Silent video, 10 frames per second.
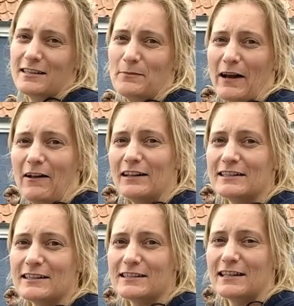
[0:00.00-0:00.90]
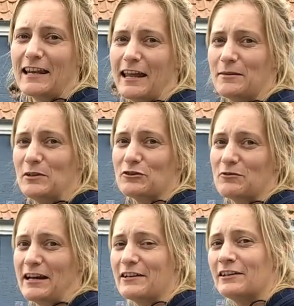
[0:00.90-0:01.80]
as a biologist and animal
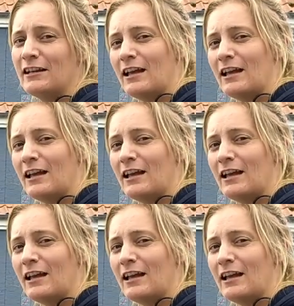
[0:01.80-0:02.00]
trainer,